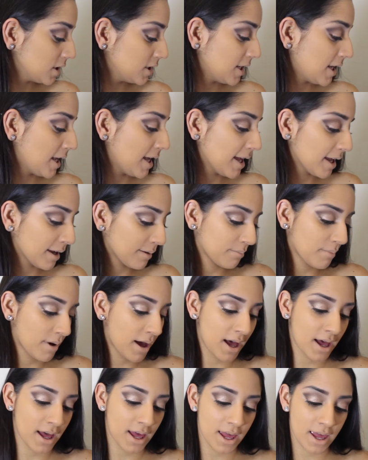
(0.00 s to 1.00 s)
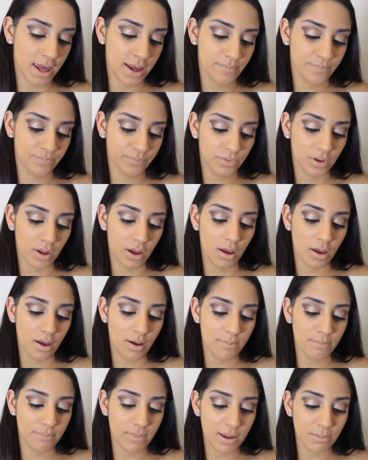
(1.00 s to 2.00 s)
to take my
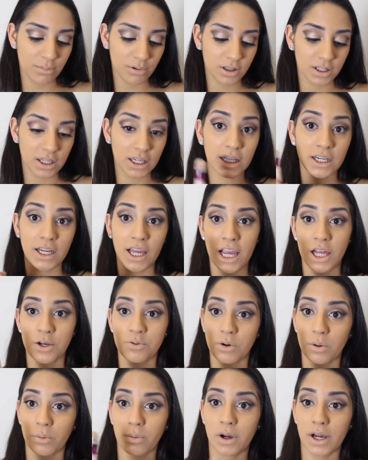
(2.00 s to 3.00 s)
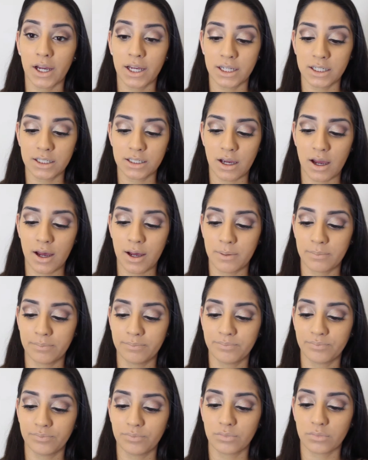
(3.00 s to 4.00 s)
Maybelline Age Rewind
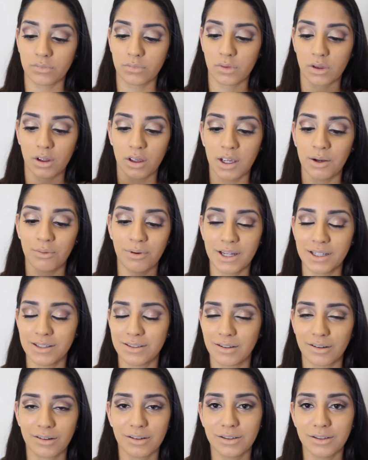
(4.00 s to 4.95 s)
eraser